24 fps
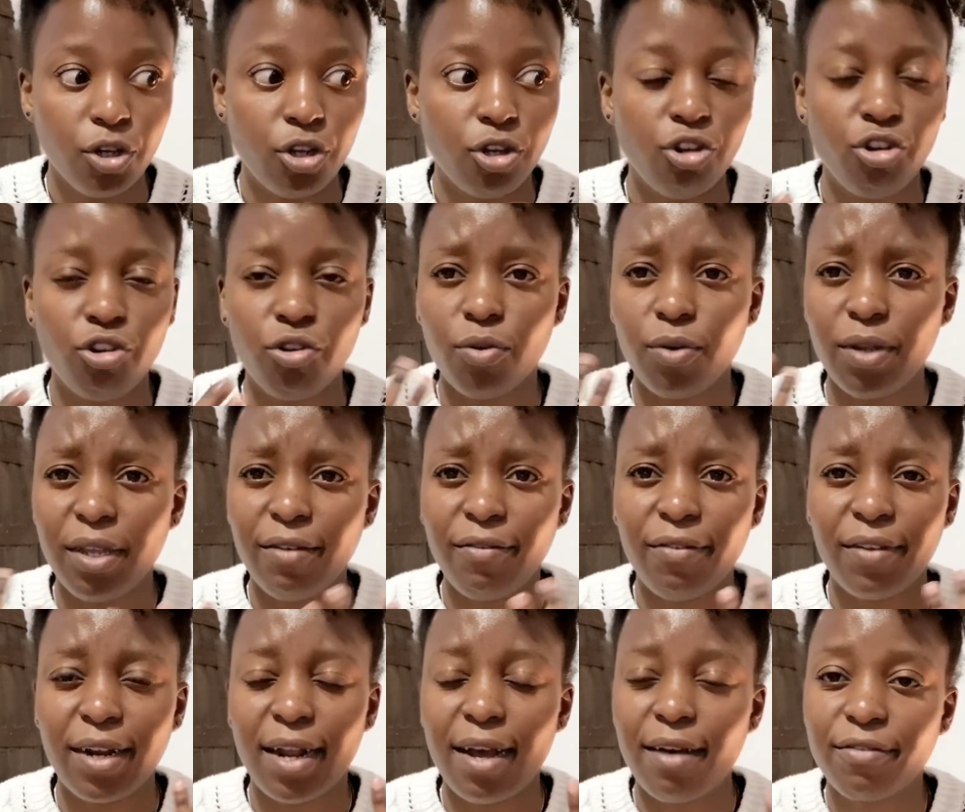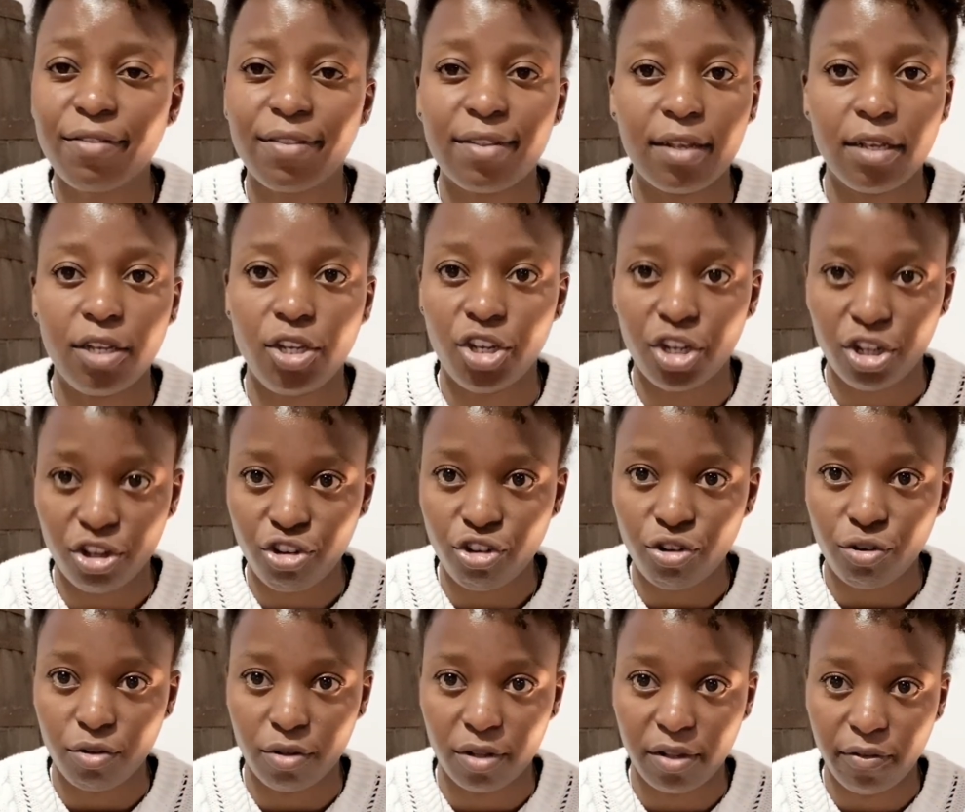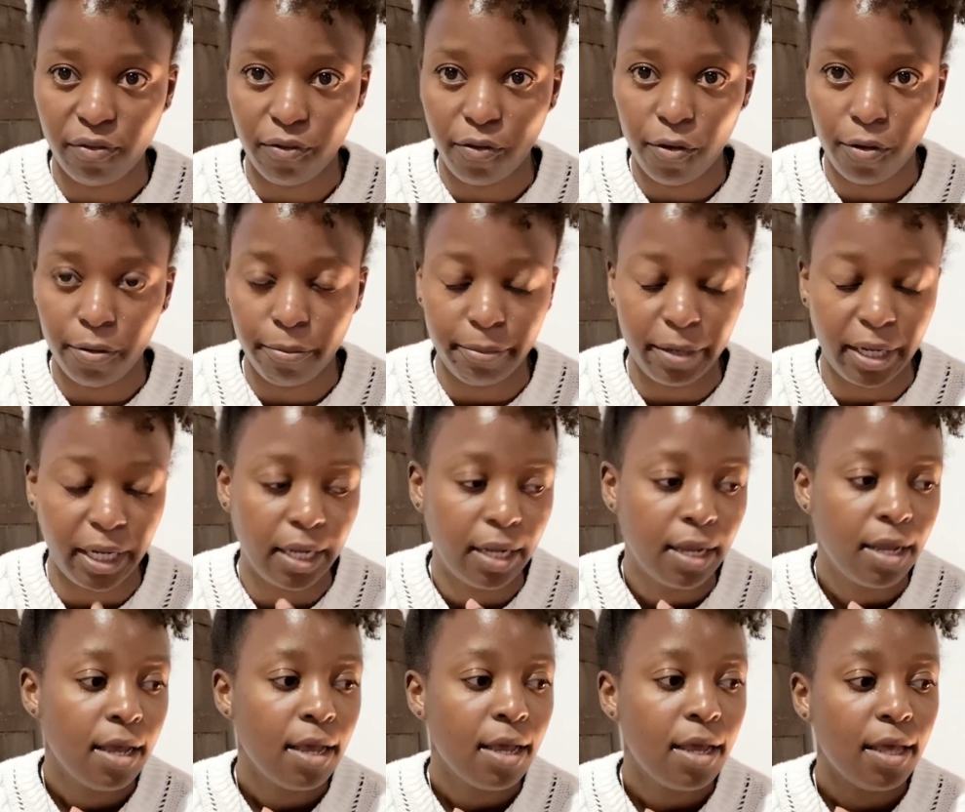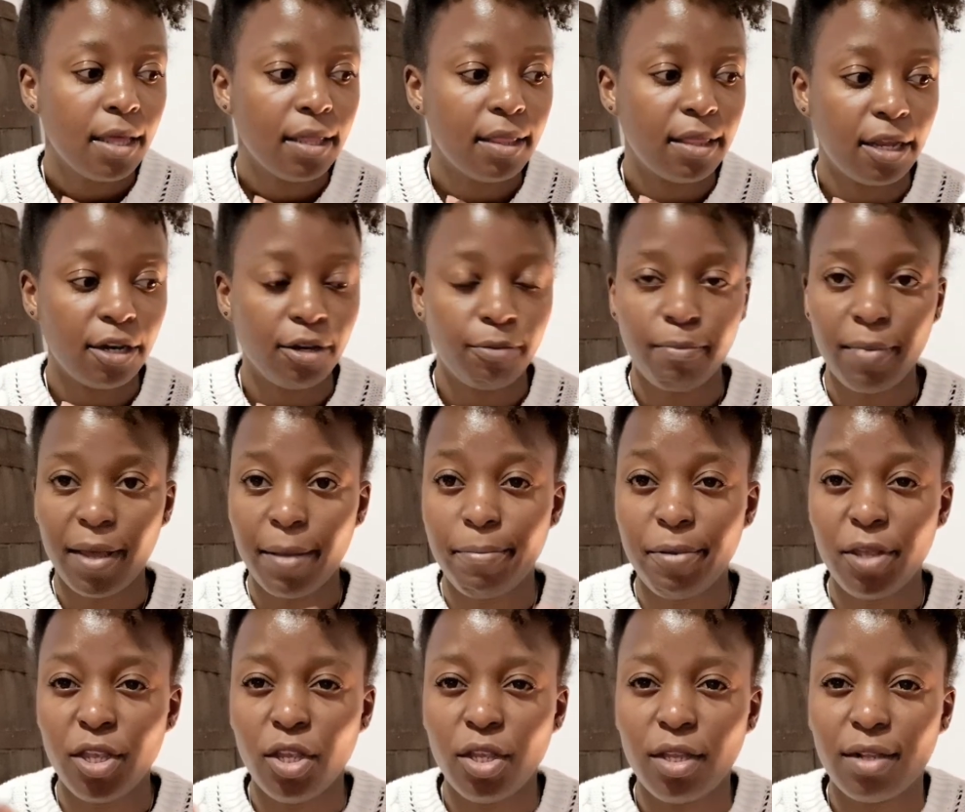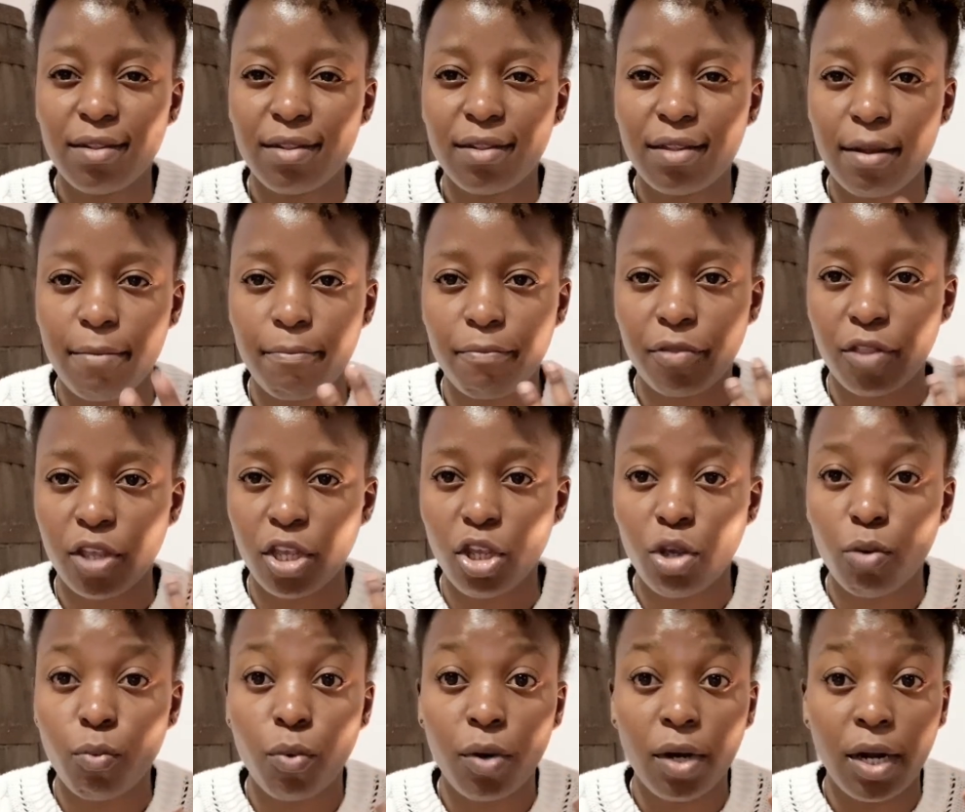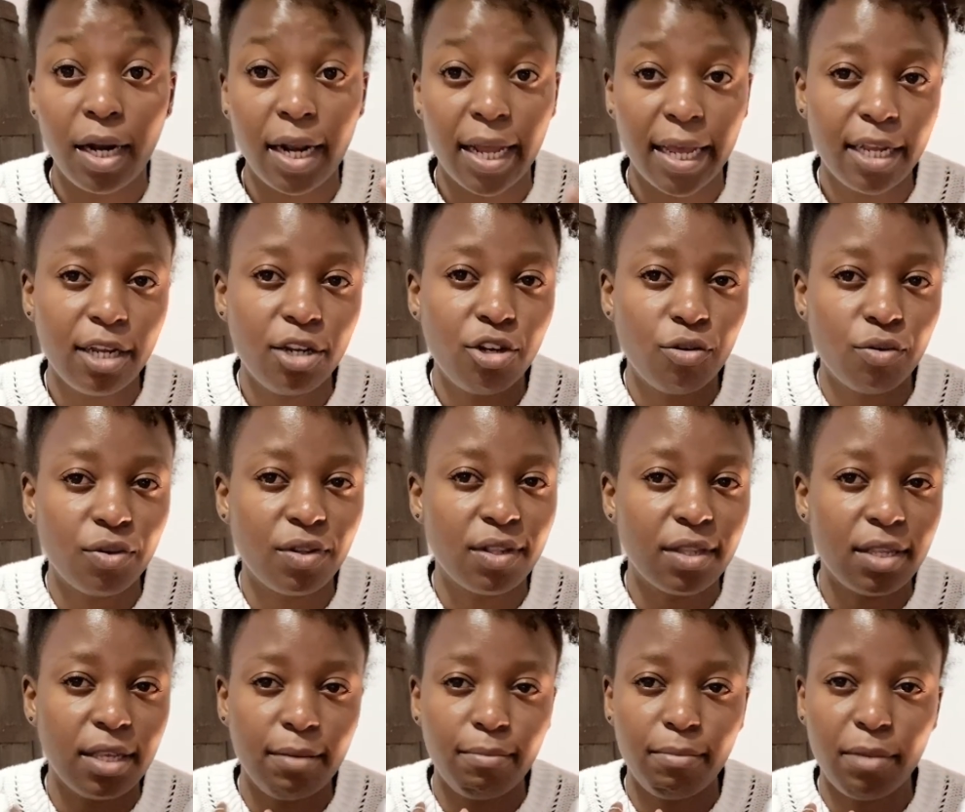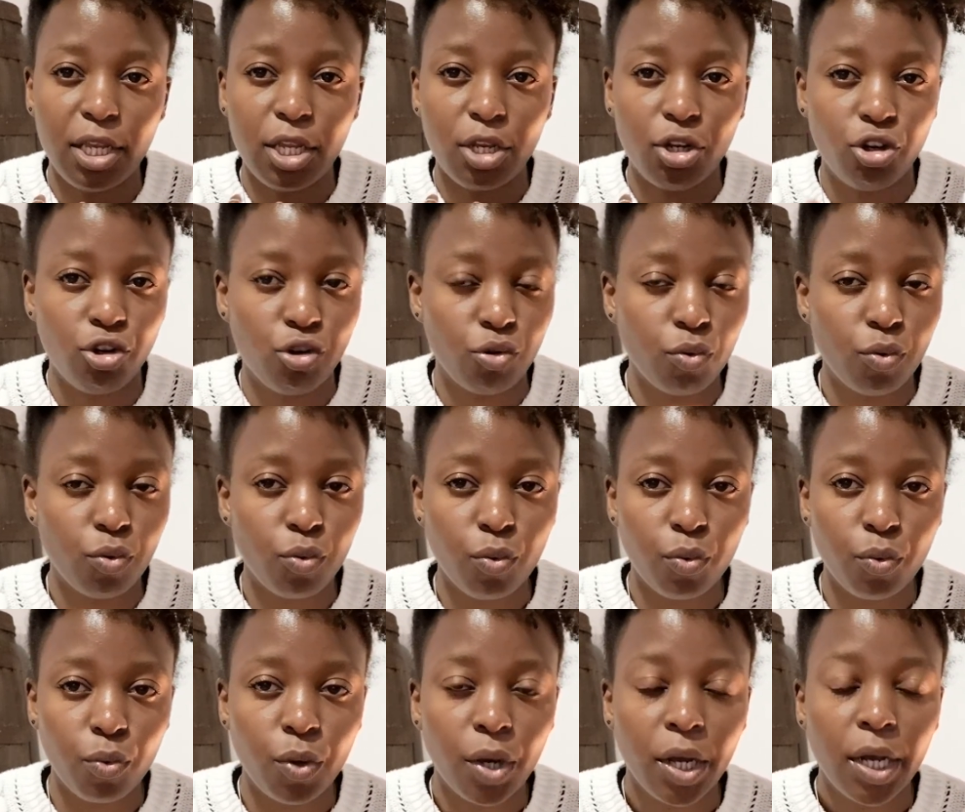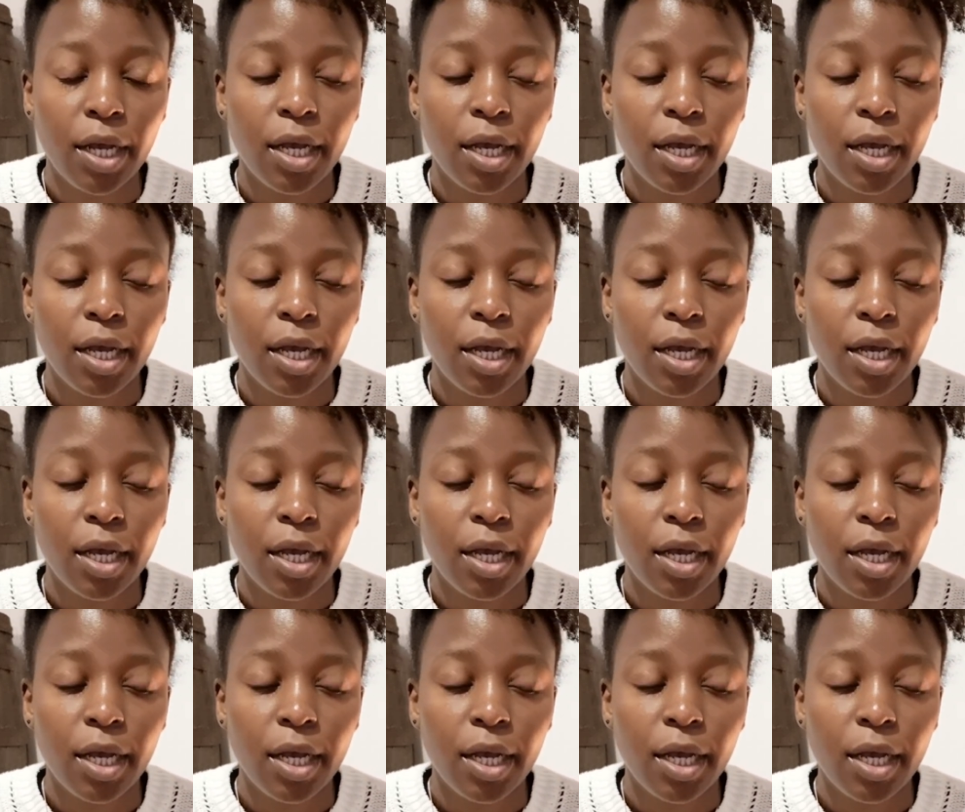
Do you even have suggestions for me, that maybe something you would like to see me do?